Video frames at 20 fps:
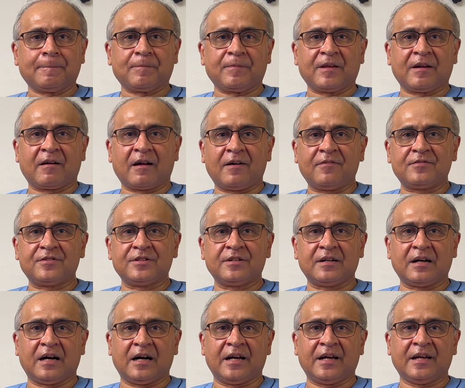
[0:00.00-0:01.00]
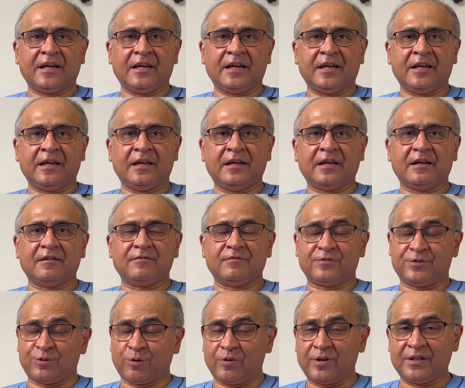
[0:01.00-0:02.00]
Thereafter,
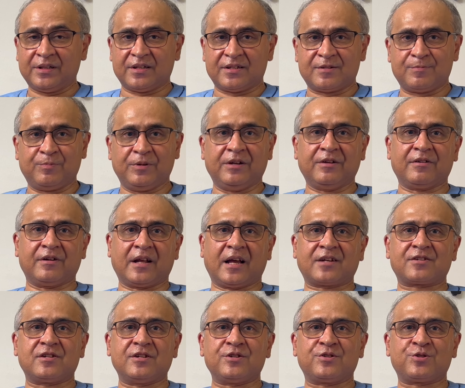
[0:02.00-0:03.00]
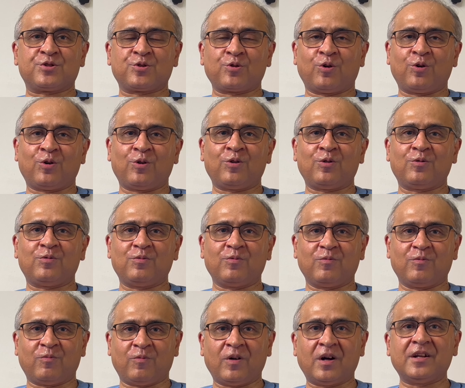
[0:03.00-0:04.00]
during this period, actually saw
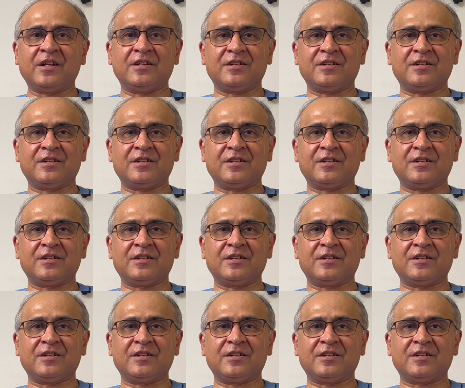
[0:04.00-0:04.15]
one